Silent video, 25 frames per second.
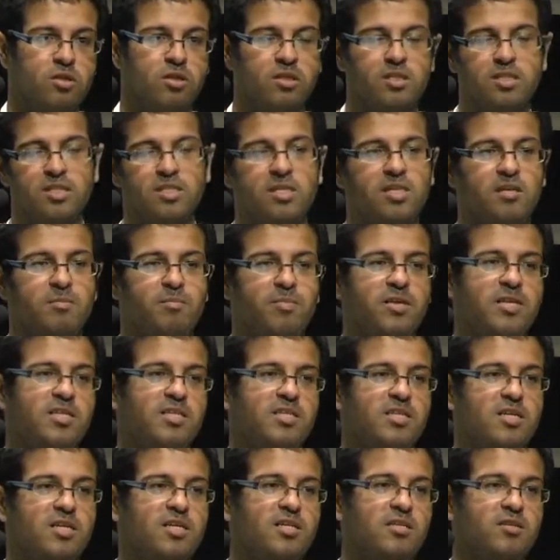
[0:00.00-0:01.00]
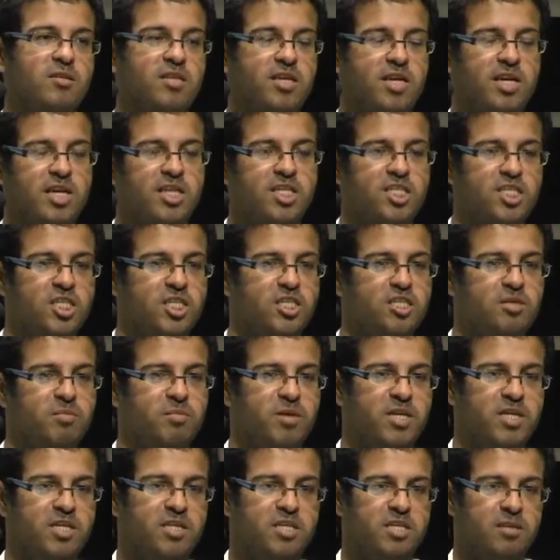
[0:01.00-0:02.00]
start, please start the
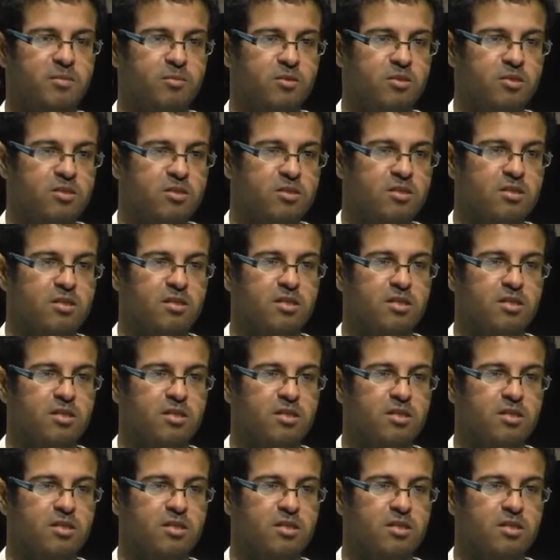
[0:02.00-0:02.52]
HTTP daemon